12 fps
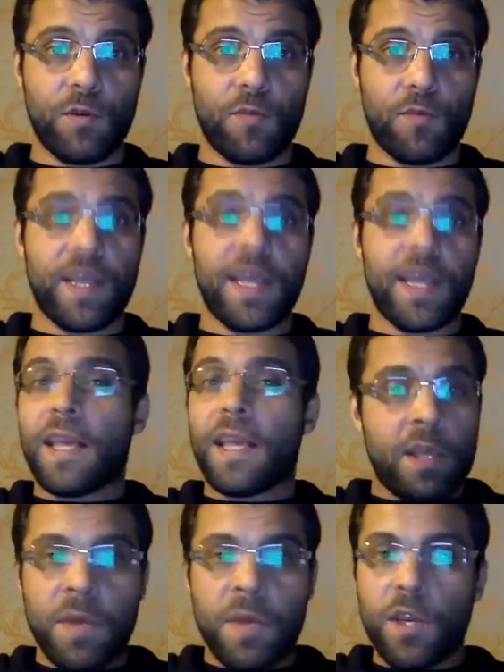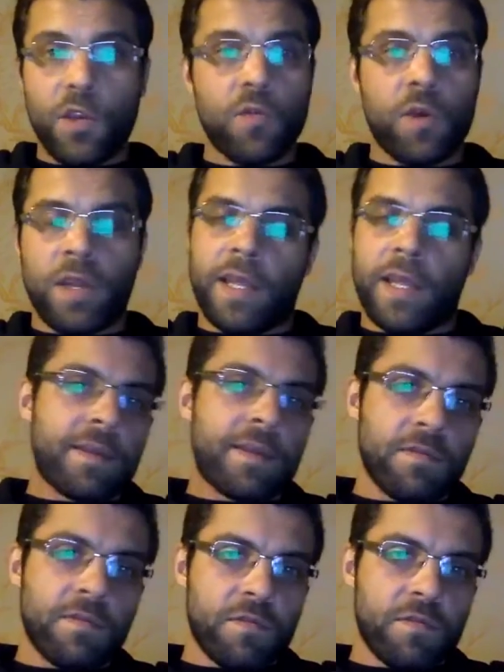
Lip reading: corporate, many new and like